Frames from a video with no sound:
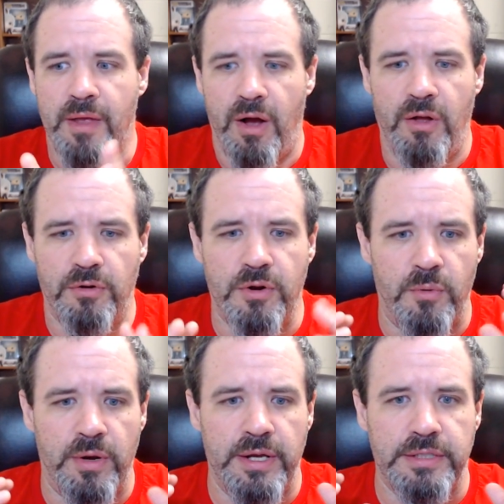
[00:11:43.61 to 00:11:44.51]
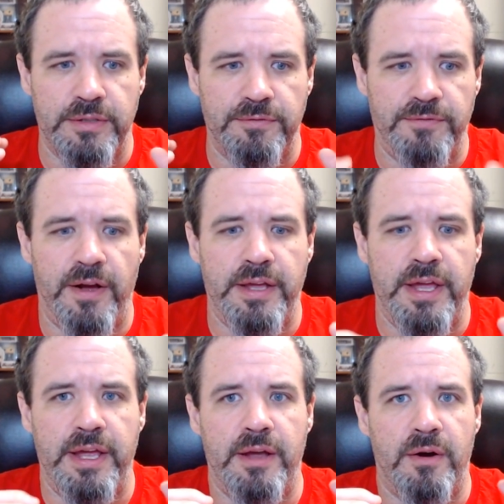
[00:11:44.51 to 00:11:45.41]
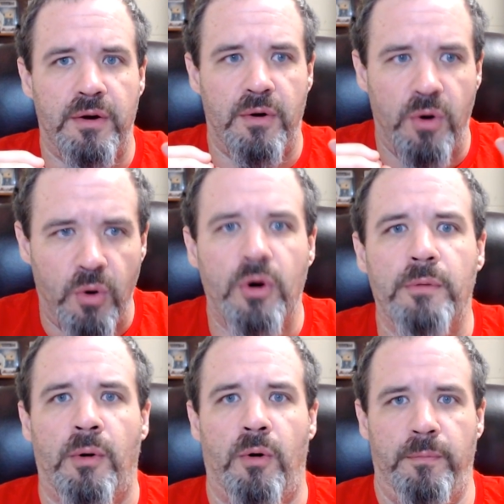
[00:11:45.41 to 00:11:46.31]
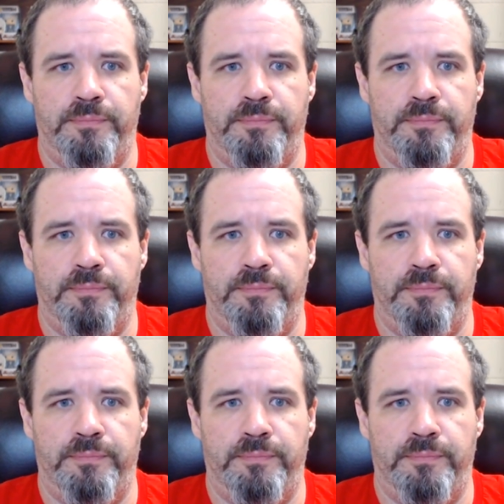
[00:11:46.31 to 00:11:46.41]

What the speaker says: Hulk was fucking horrible.